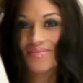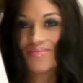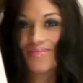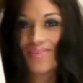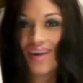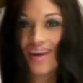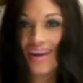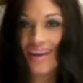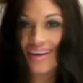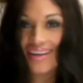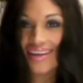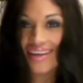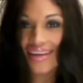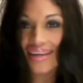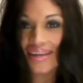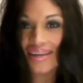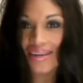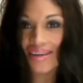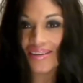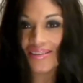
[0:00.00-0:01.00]
Right
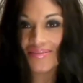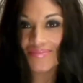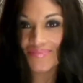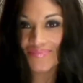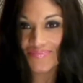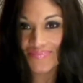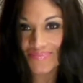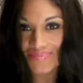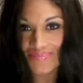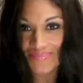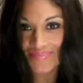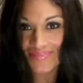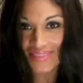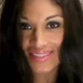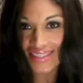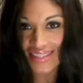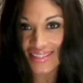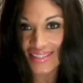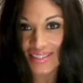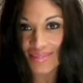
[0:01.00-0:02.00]
here.
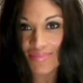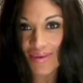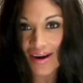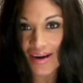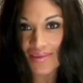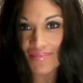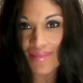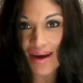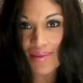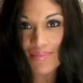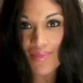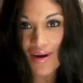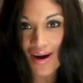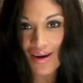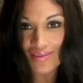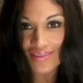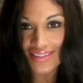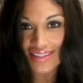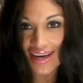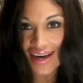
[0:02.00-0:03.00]
This is part of my
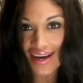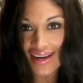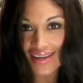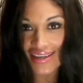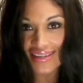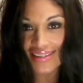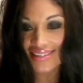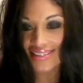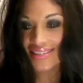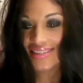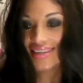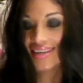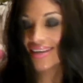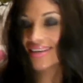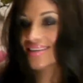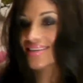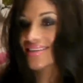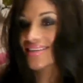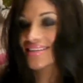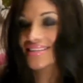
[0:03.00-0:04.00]
model diet.
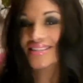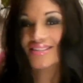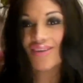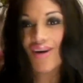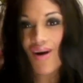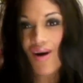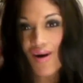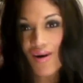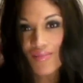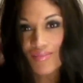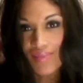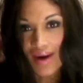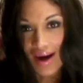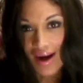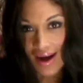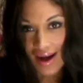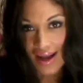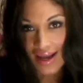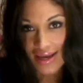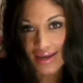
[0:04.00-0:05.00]
And it's all
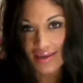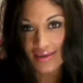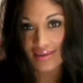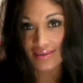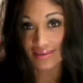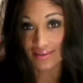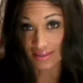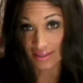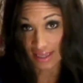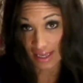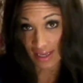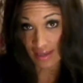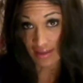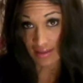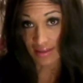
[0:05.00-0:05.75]
my, okay,